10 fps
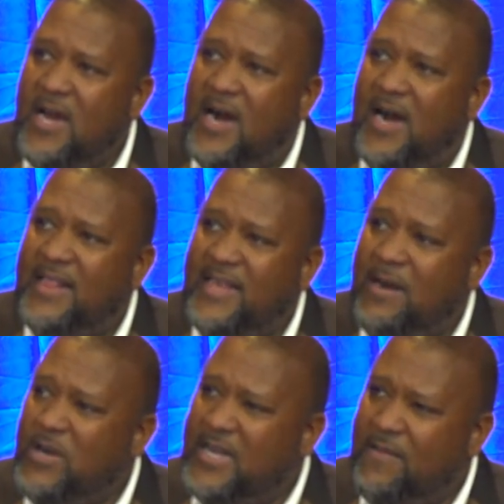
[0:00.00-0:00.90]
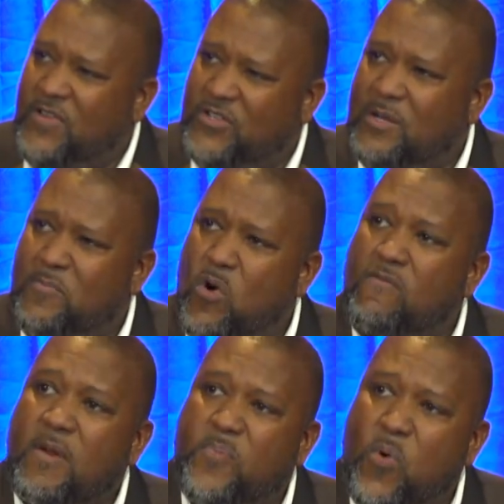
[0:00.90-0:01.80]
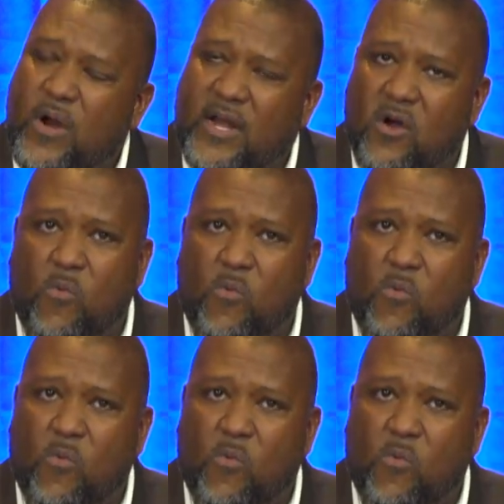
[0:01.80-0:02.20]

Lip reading: and then I'm going to give you some more reporting